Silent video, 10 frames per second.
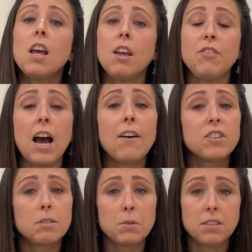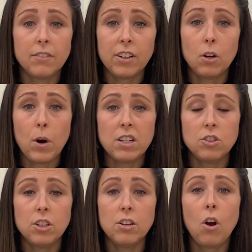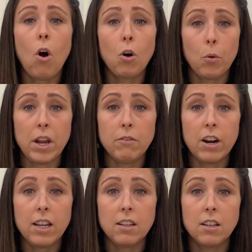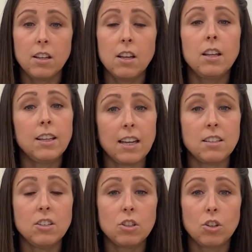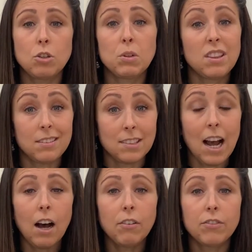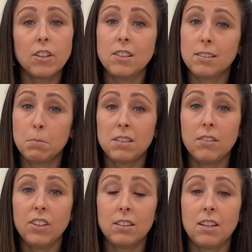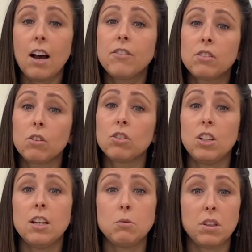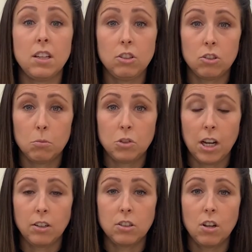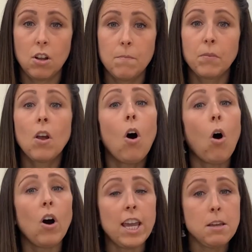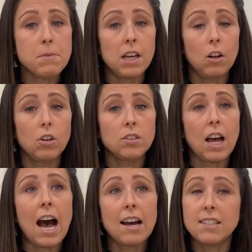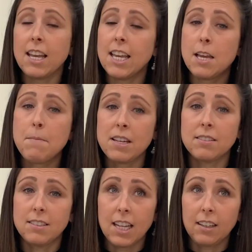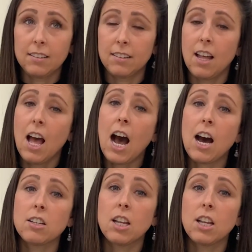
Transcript: If you have a specific question or query, get in touch with the staff and the specific staff associated with each subject, or email us at ems6 at